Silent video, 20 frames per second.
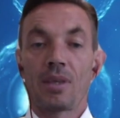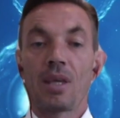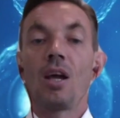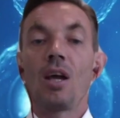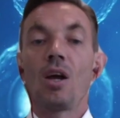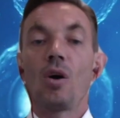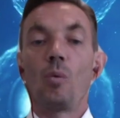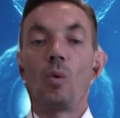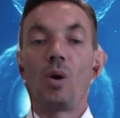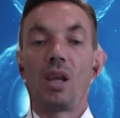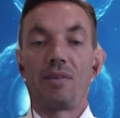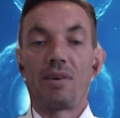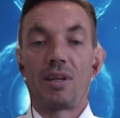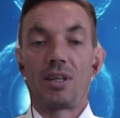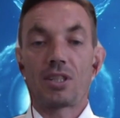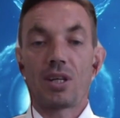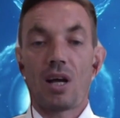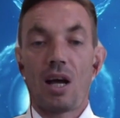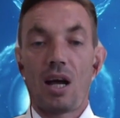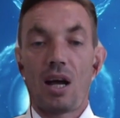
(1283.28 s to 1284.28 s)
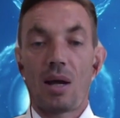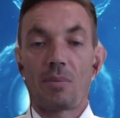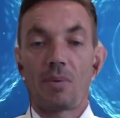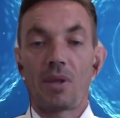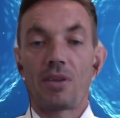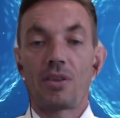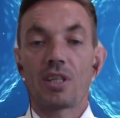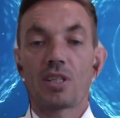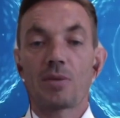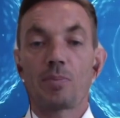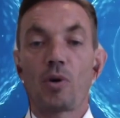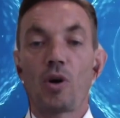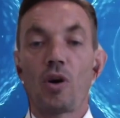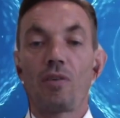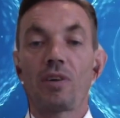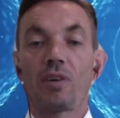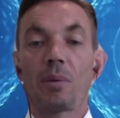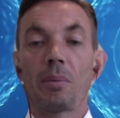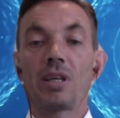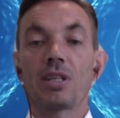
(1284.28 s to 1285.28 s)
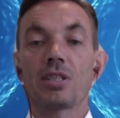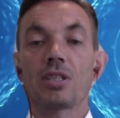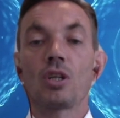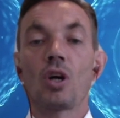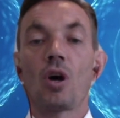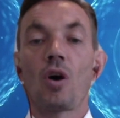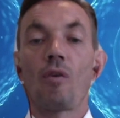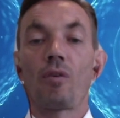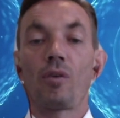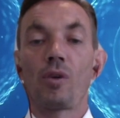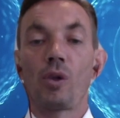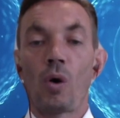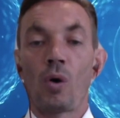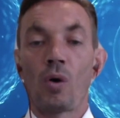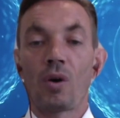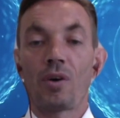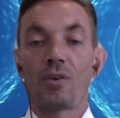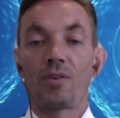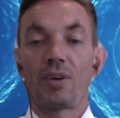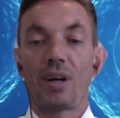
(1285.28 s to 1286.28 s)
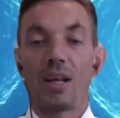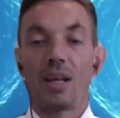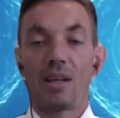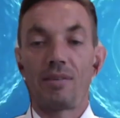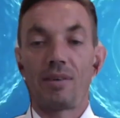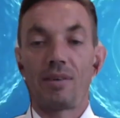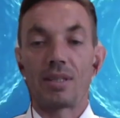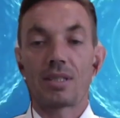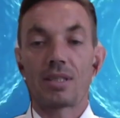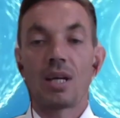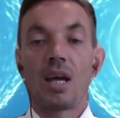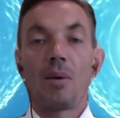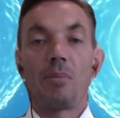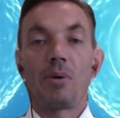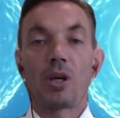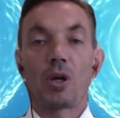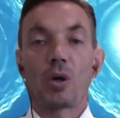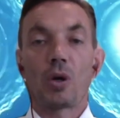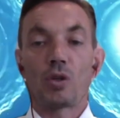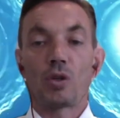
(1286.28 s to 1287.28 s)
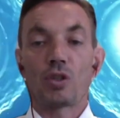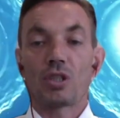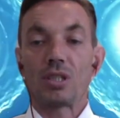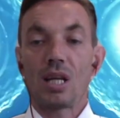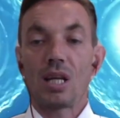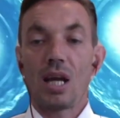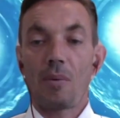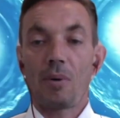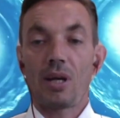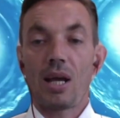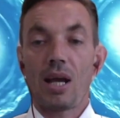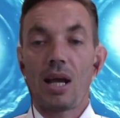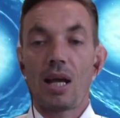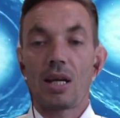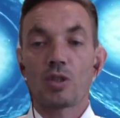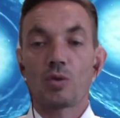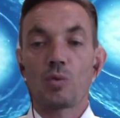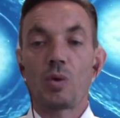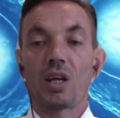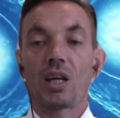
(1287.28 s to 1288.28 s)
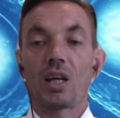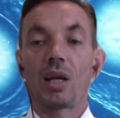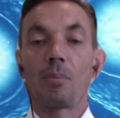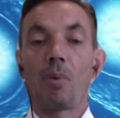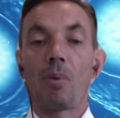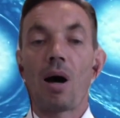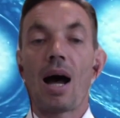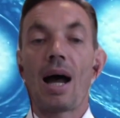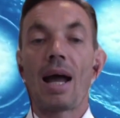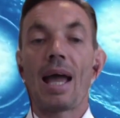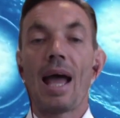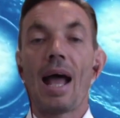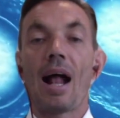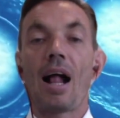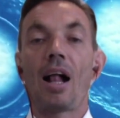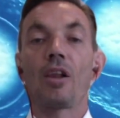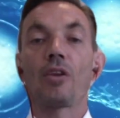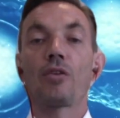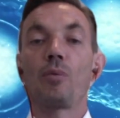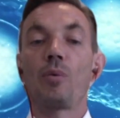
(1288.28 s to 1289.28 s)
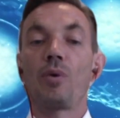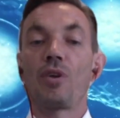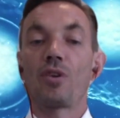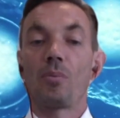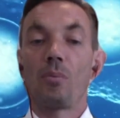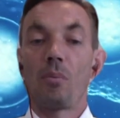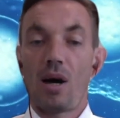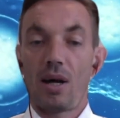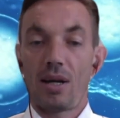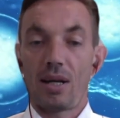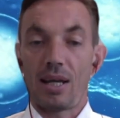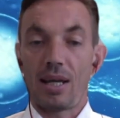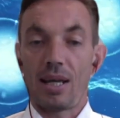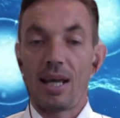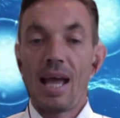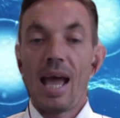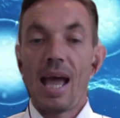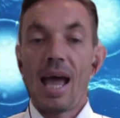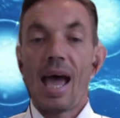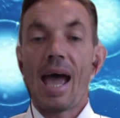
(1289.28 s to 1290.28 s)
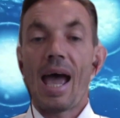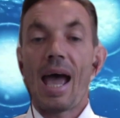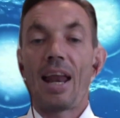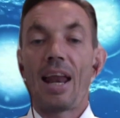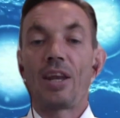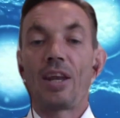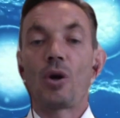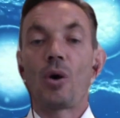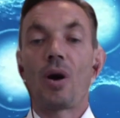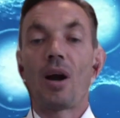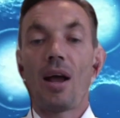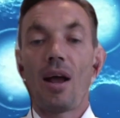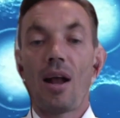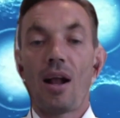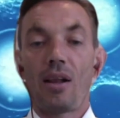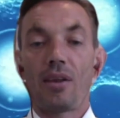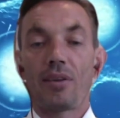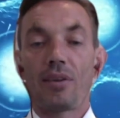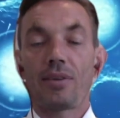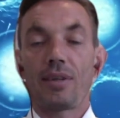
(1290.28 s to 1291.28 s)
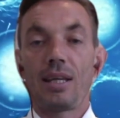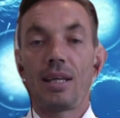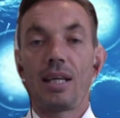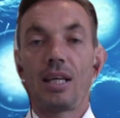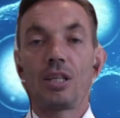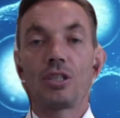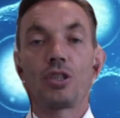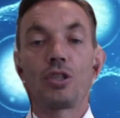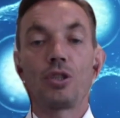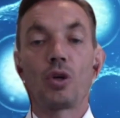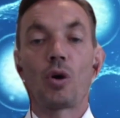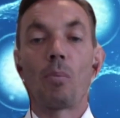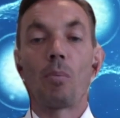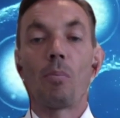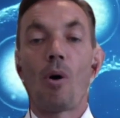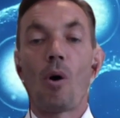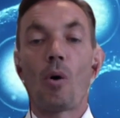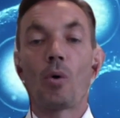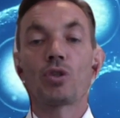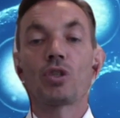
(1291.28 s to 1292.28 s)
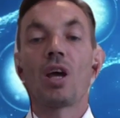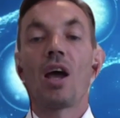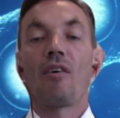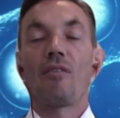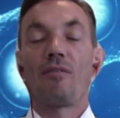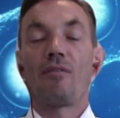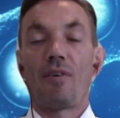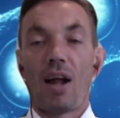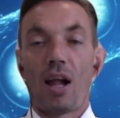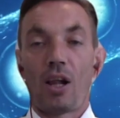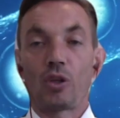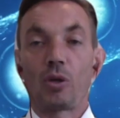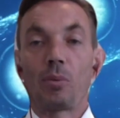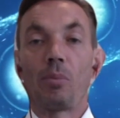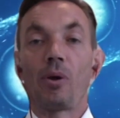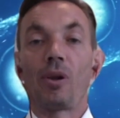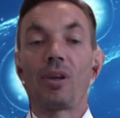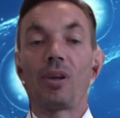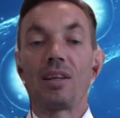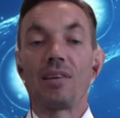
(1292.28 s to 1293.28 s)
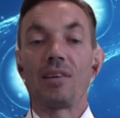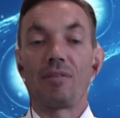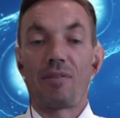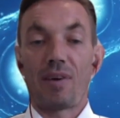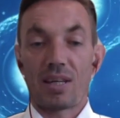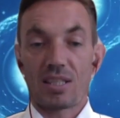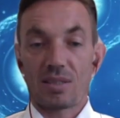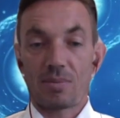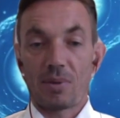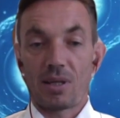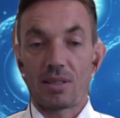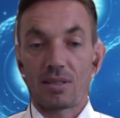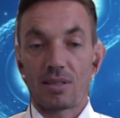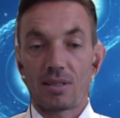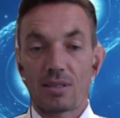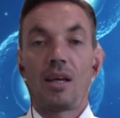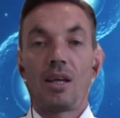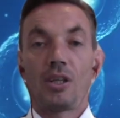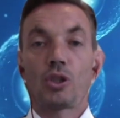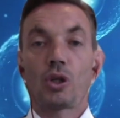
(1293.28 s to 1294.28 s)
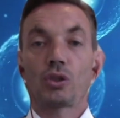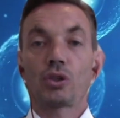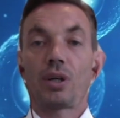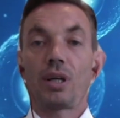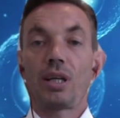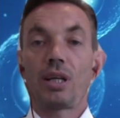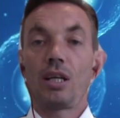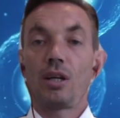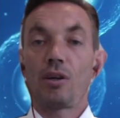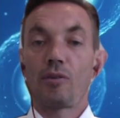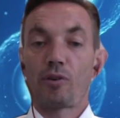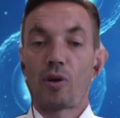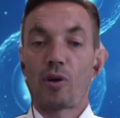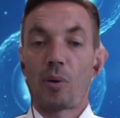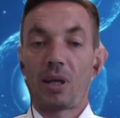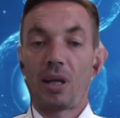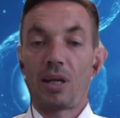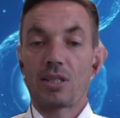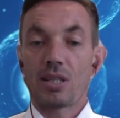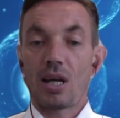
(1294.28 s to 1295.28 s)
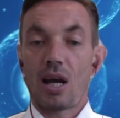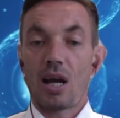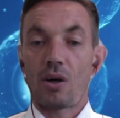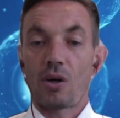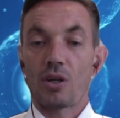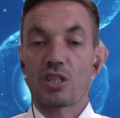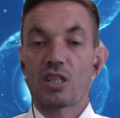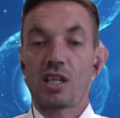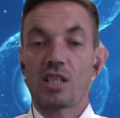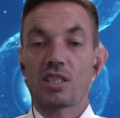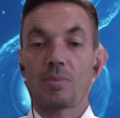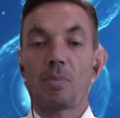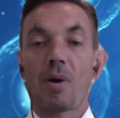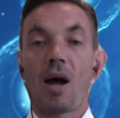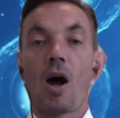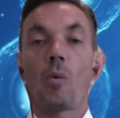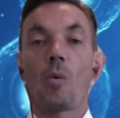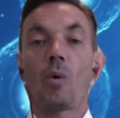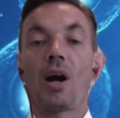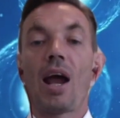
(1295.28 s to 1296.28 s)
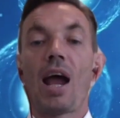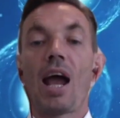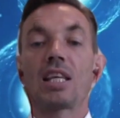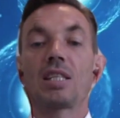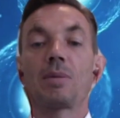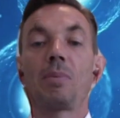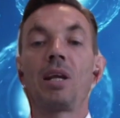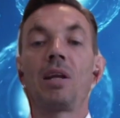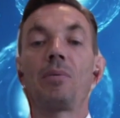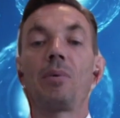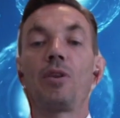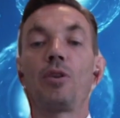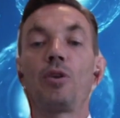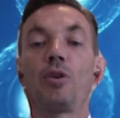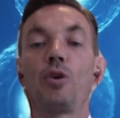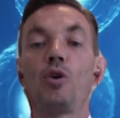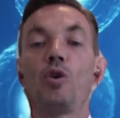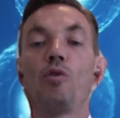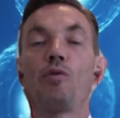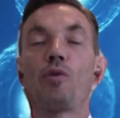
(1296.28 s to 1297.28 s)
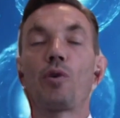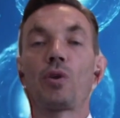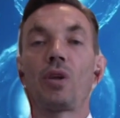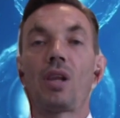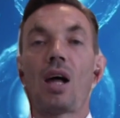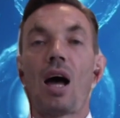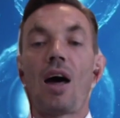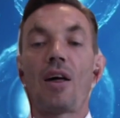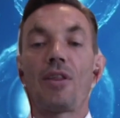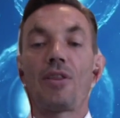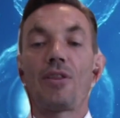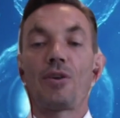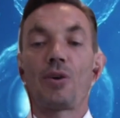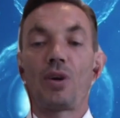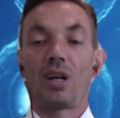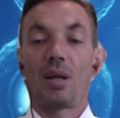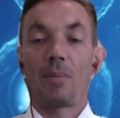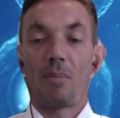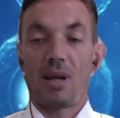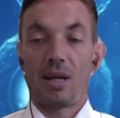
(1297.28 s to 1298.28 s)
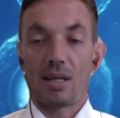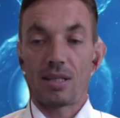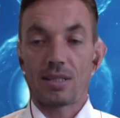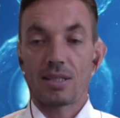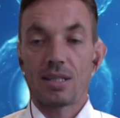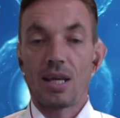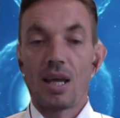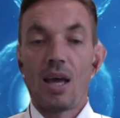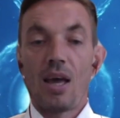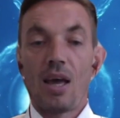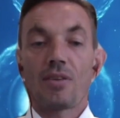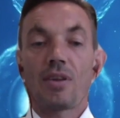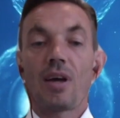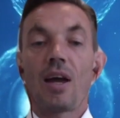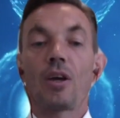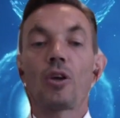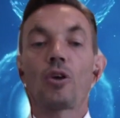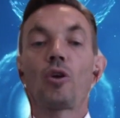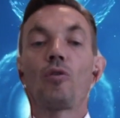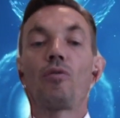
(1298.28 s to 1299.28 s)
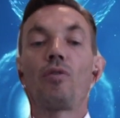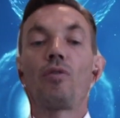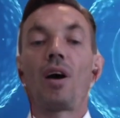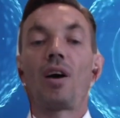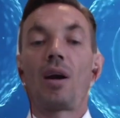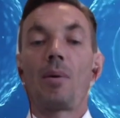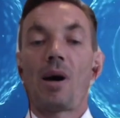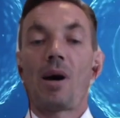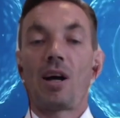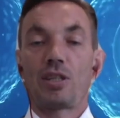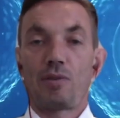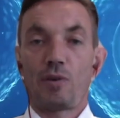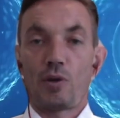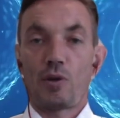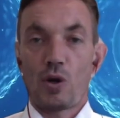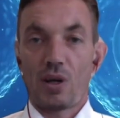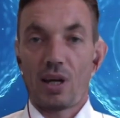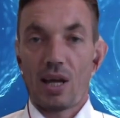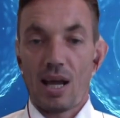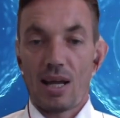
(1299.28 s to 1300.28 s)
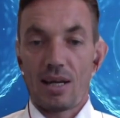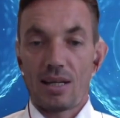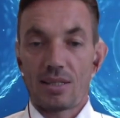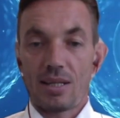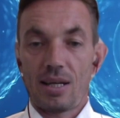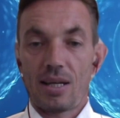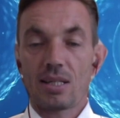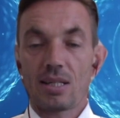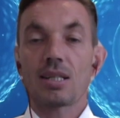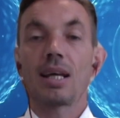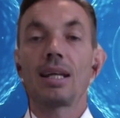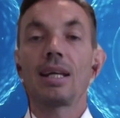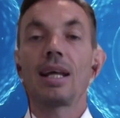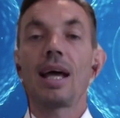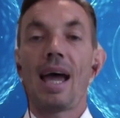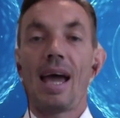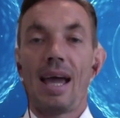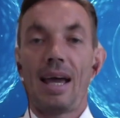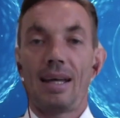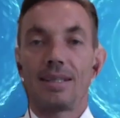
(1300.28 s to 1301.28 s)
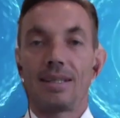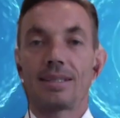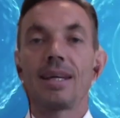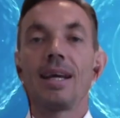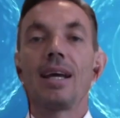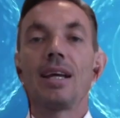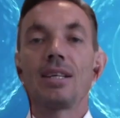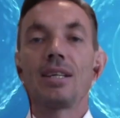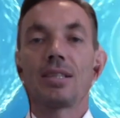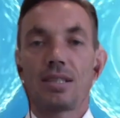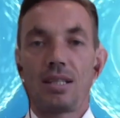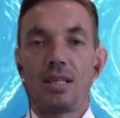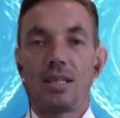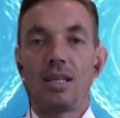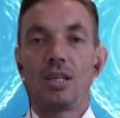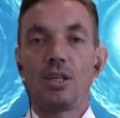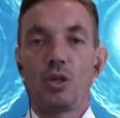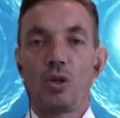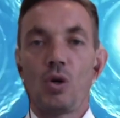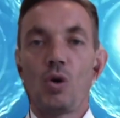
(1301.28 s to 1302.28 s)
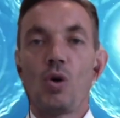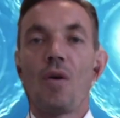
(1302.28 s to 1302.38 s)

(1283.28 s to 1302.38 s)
We live in time that this proverb is no longer relevant because nowadays we can buy health with money and your health is your most valuable investment. Dr. Ihor from Kintaro Self Power has been with you for the last 30 minutes. Thank you very much for your kind attention and see you